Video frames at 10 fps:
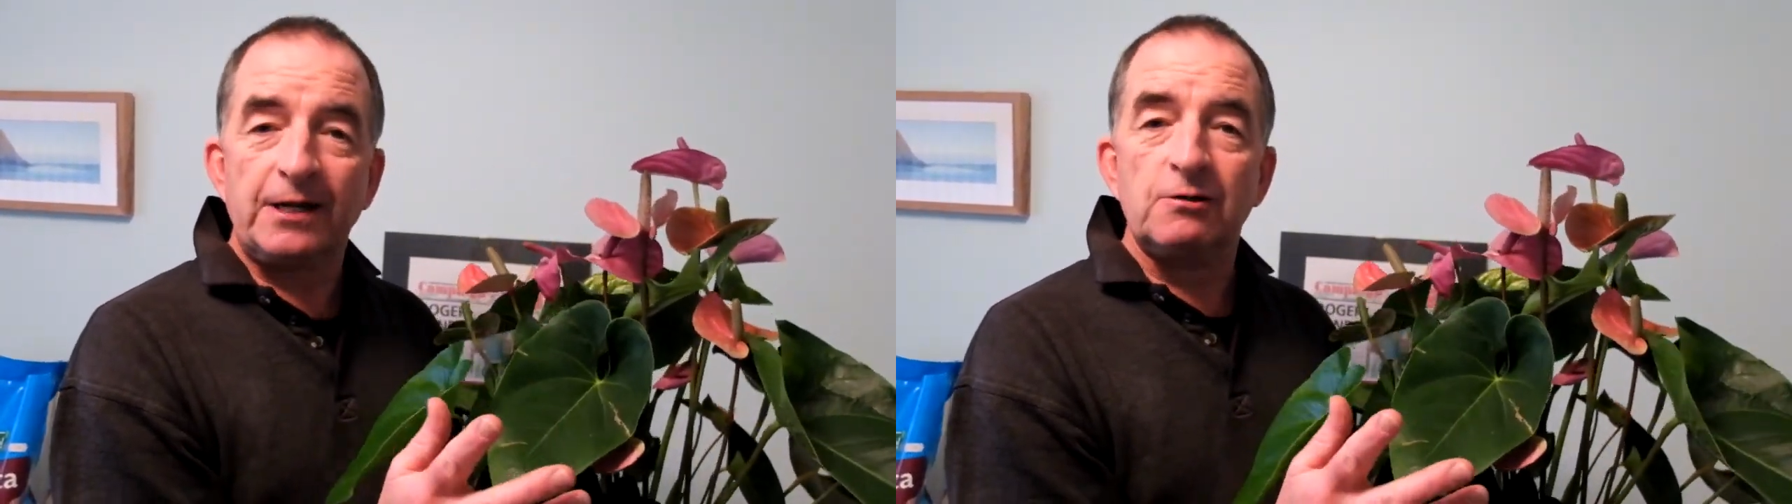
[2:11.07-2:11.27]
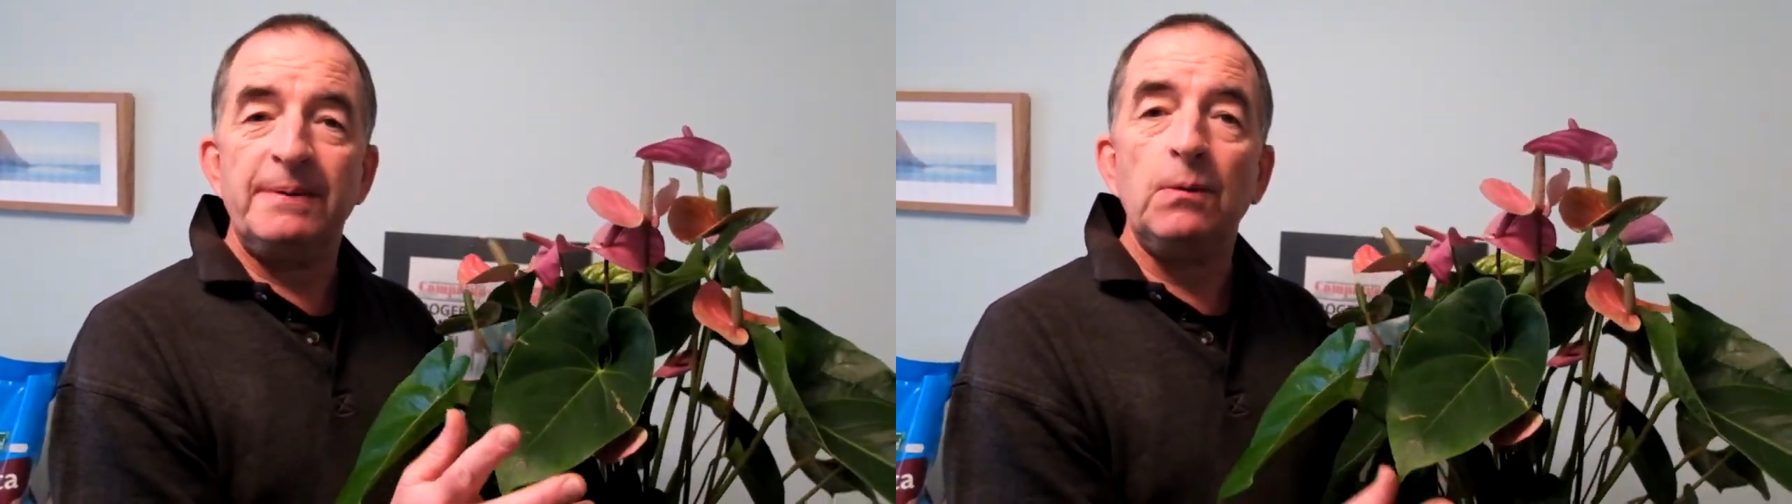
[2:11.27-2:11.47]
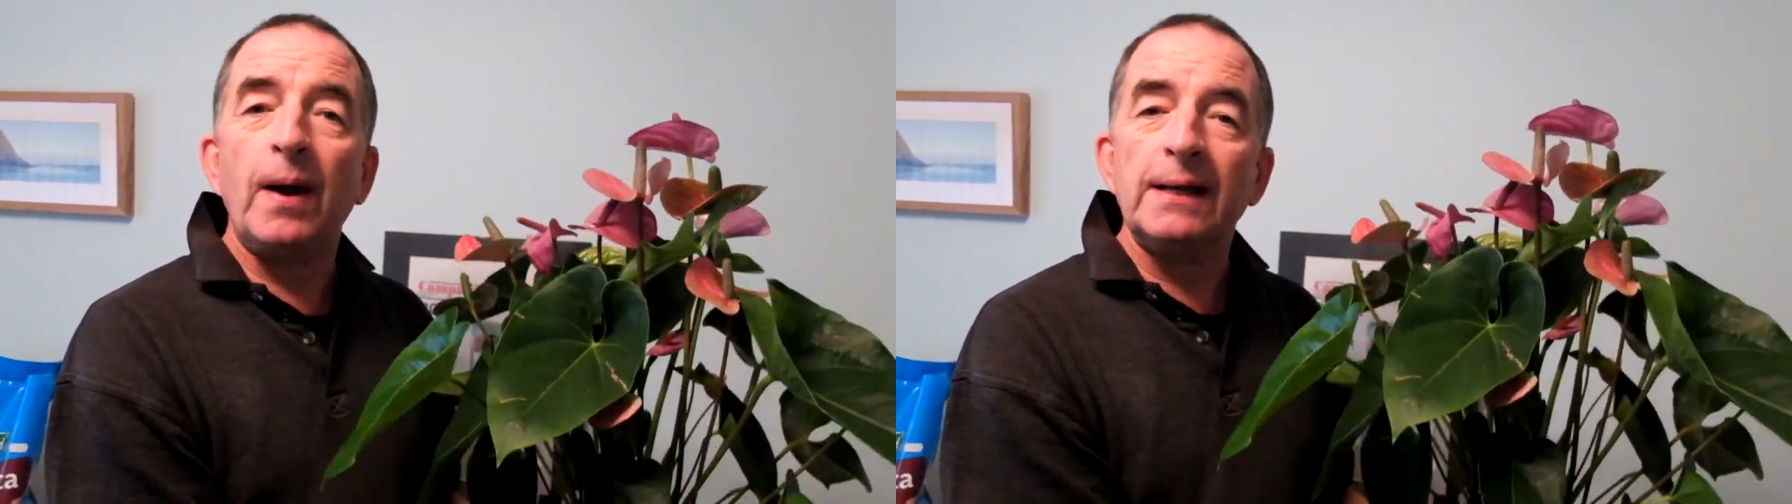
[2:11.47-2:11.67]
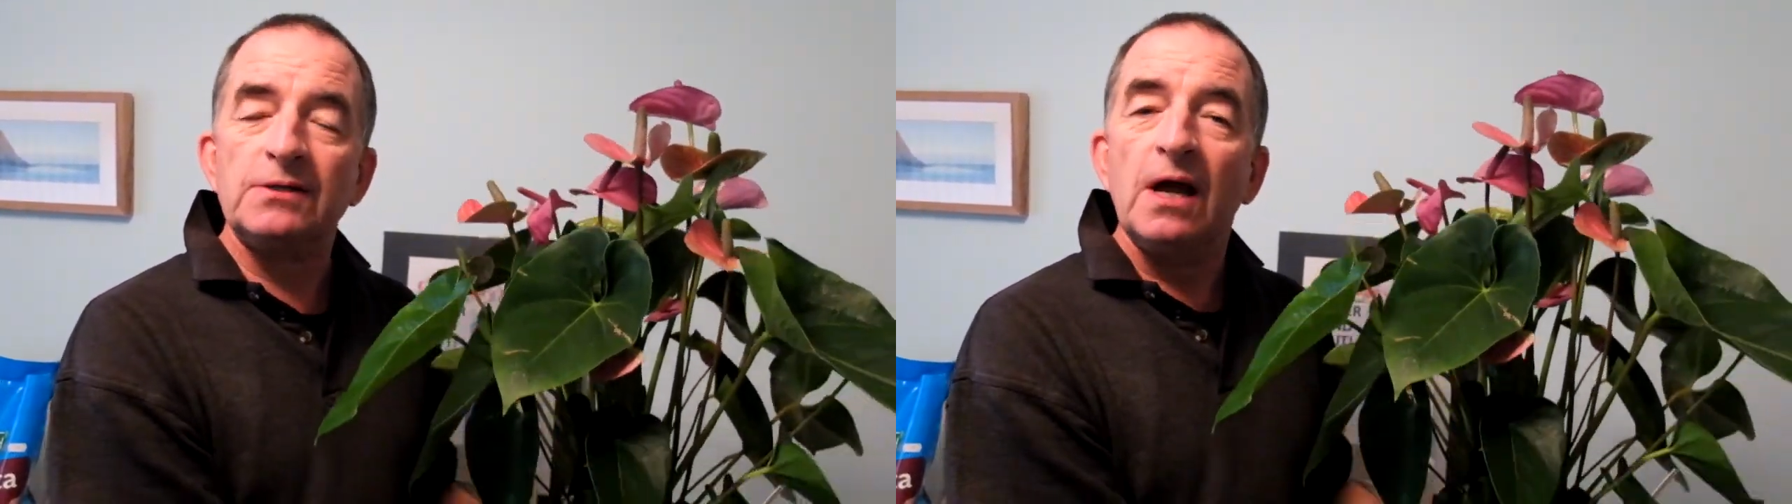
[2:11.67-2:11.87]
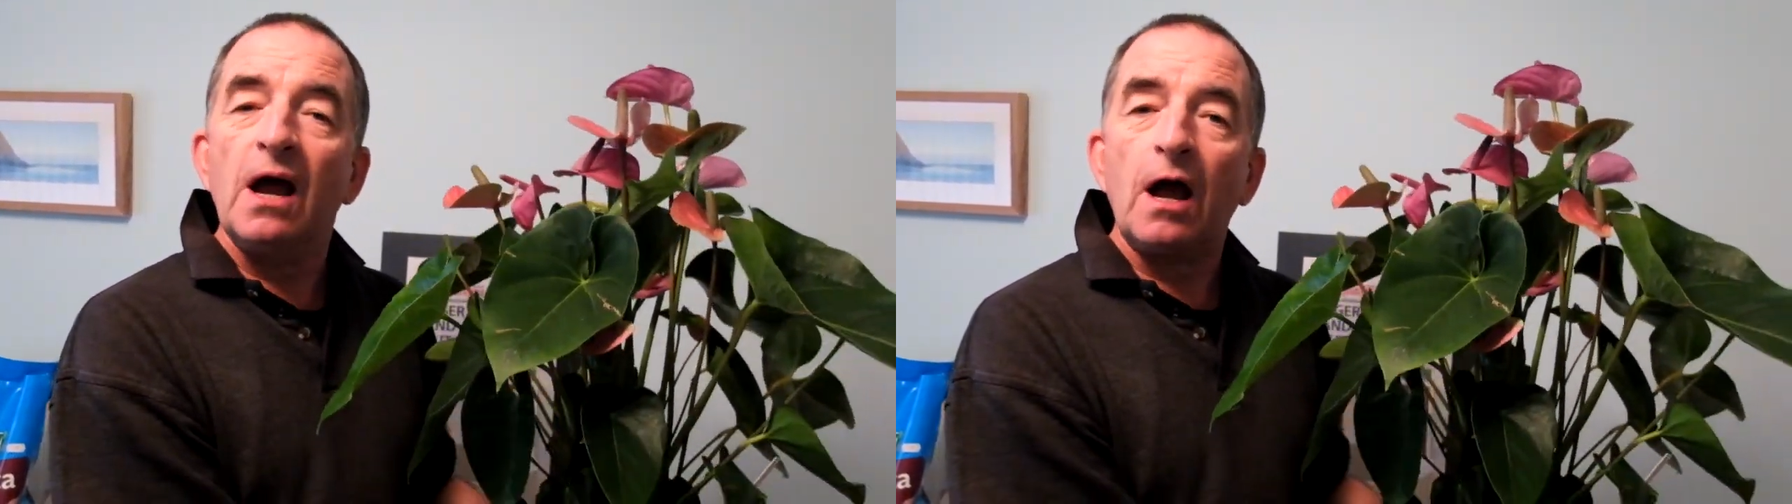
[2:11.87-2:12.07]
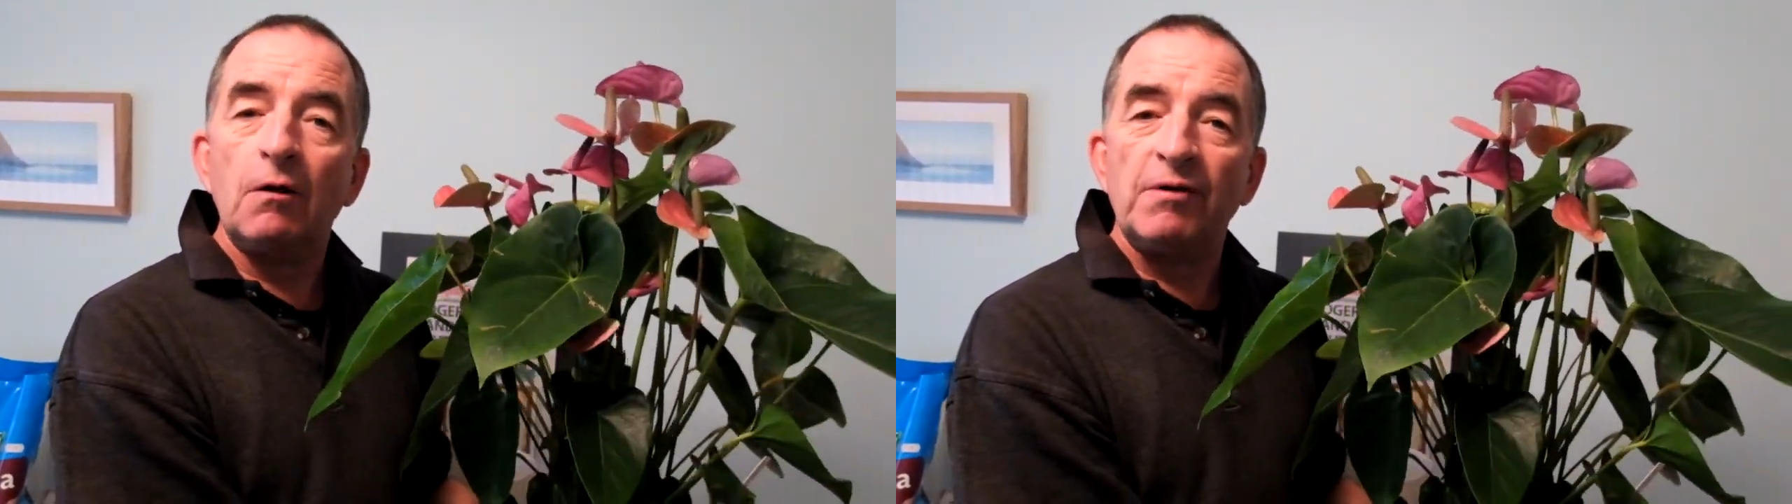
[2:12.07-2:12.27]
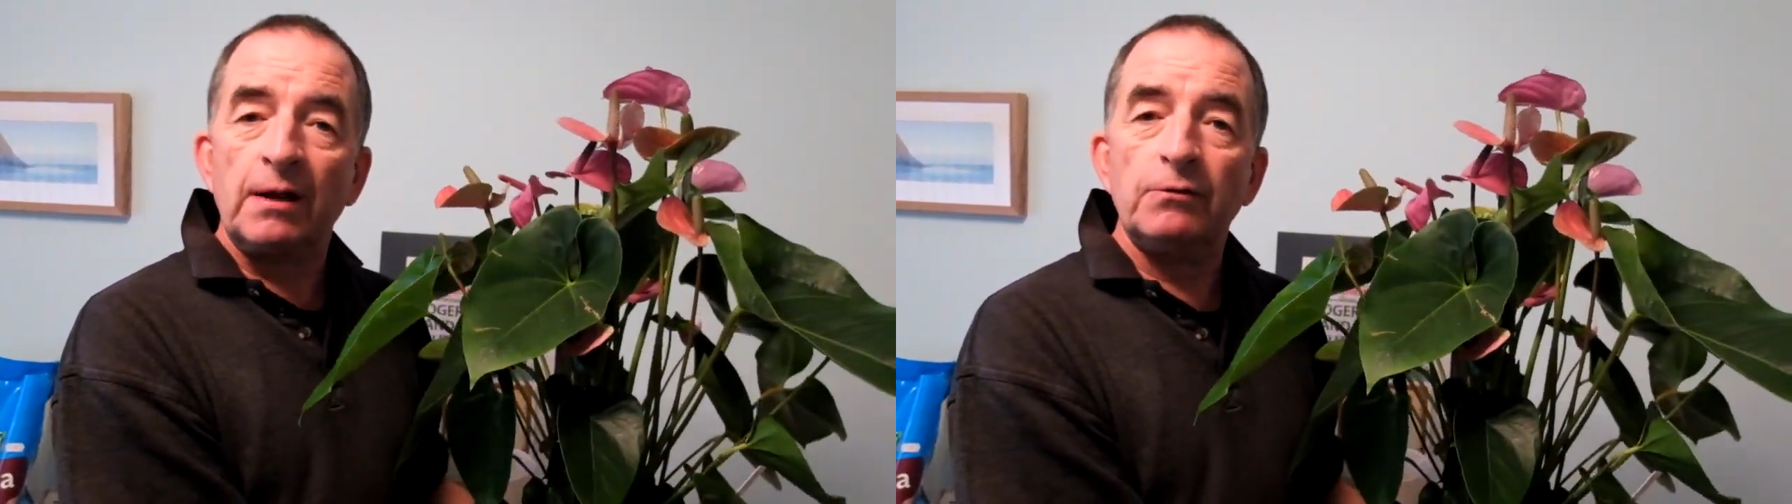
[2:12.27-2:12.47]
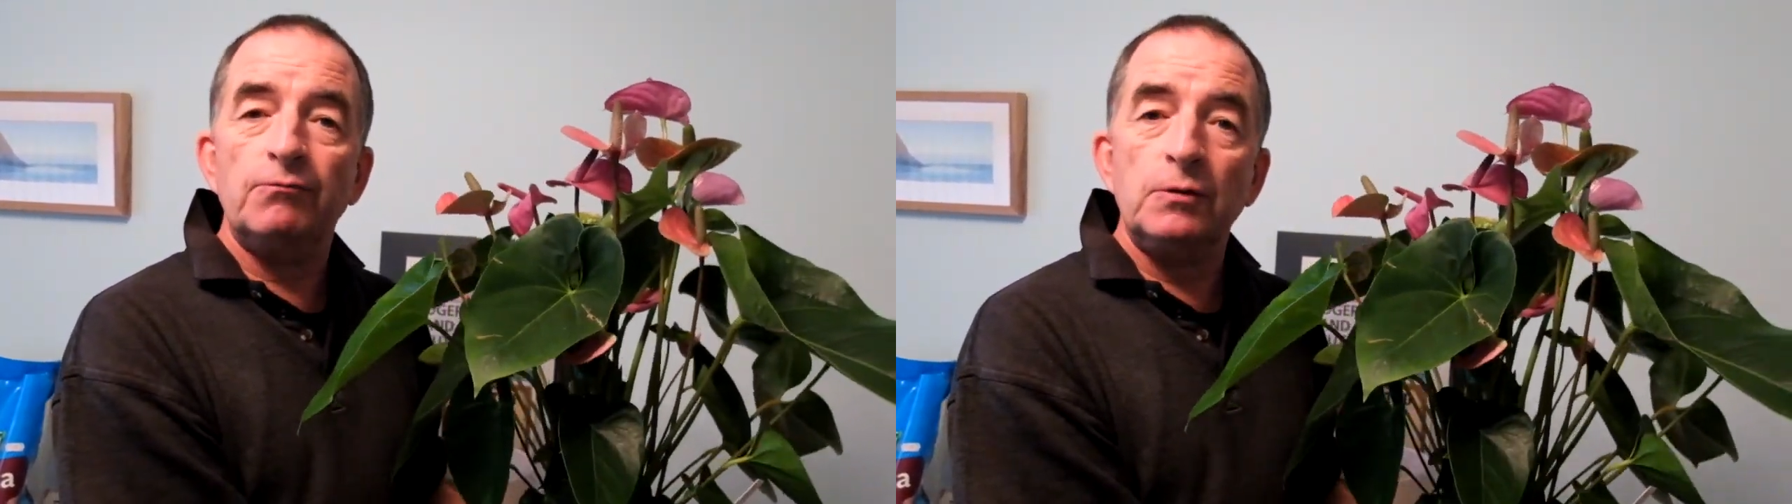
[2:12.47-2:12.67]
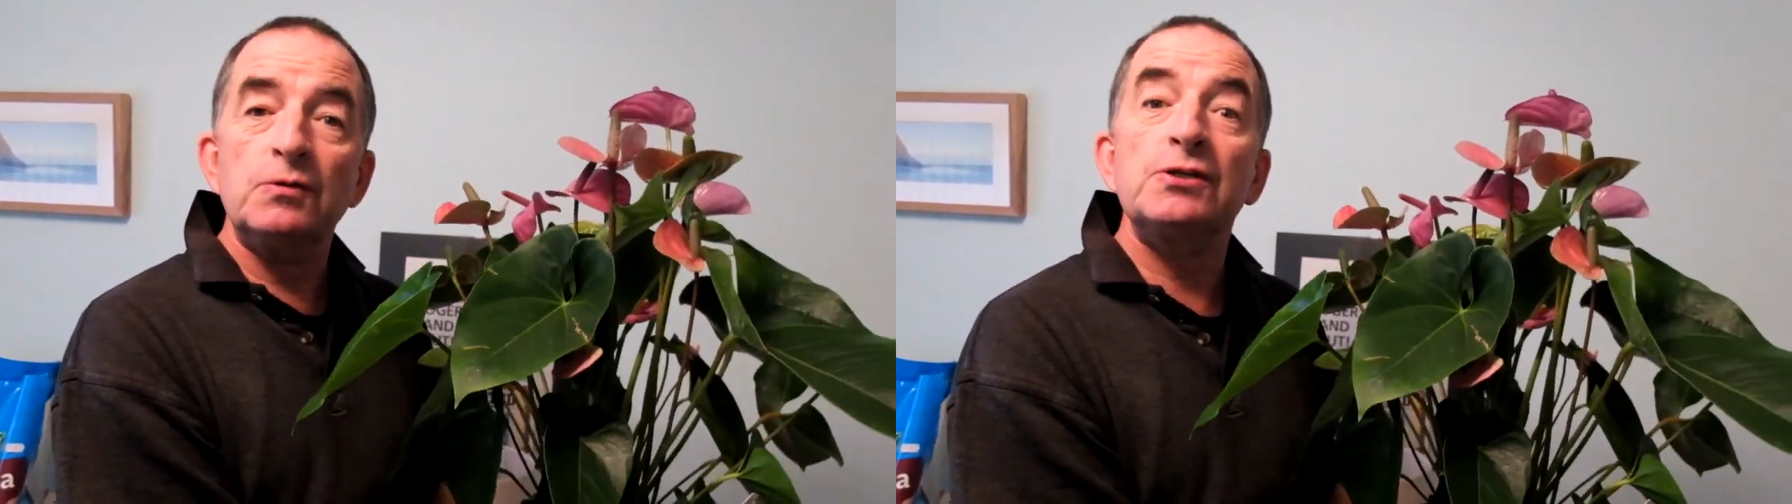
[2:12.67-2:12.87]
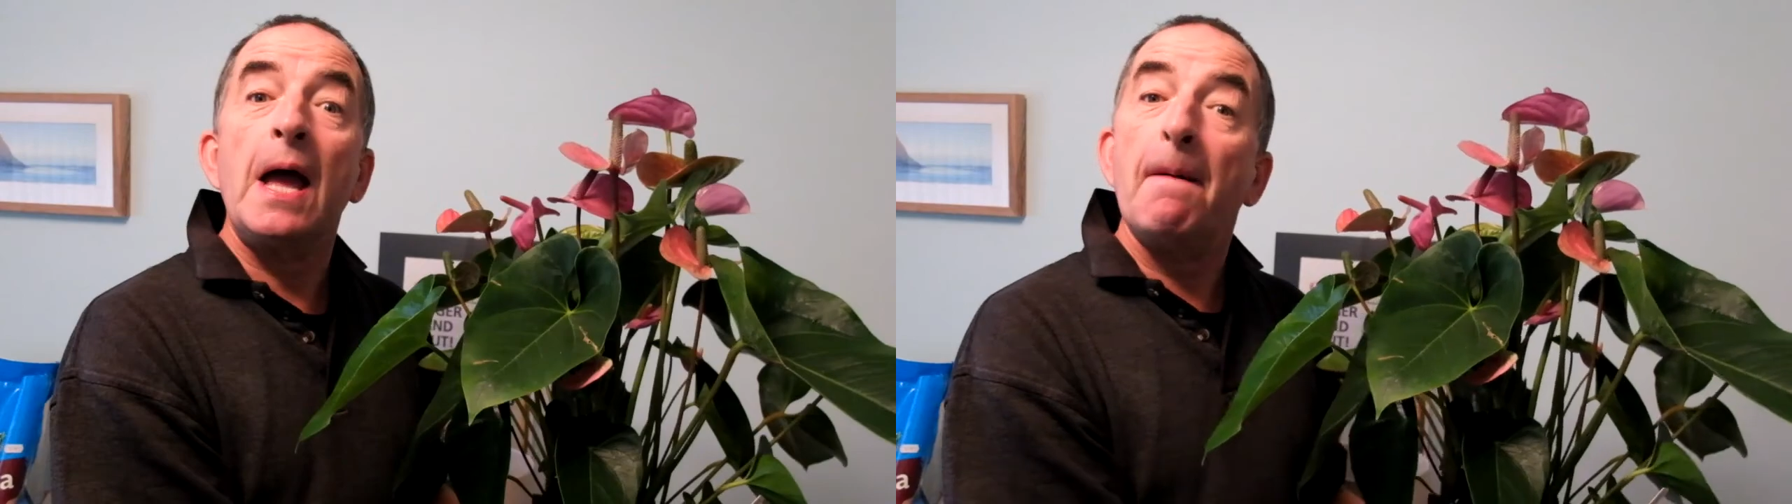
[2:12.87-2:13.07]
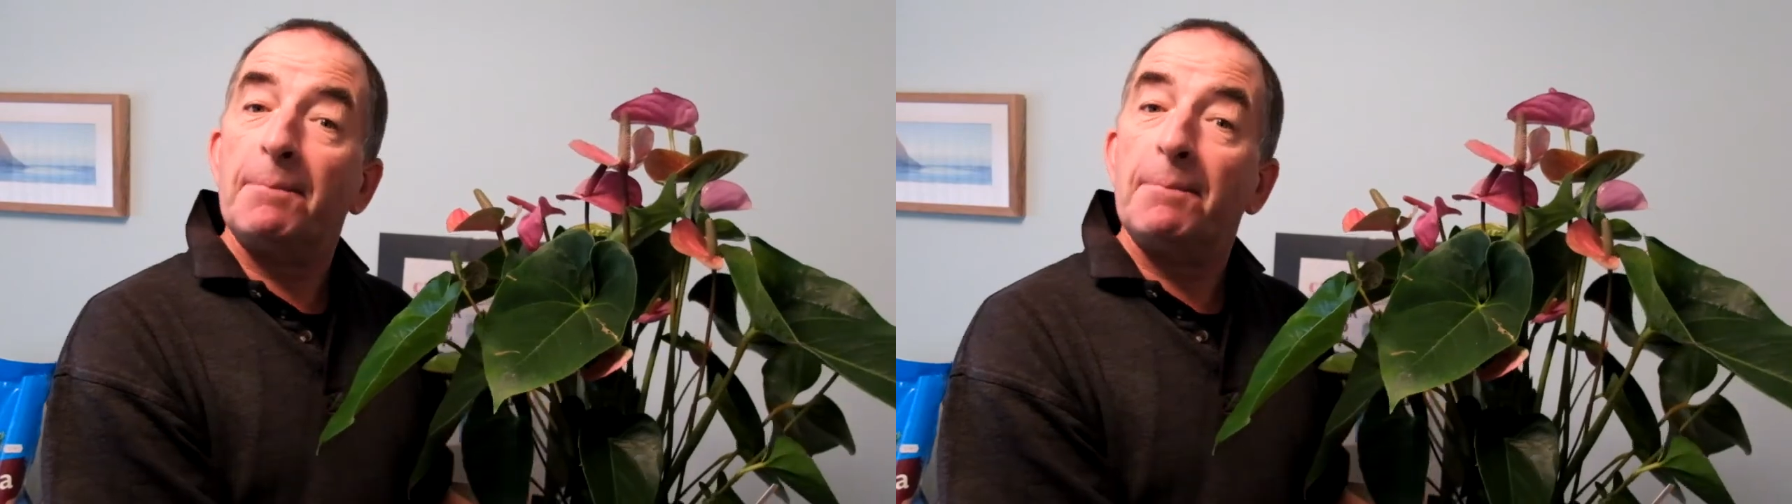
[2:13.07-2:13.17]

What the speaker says: to be wet around the roots,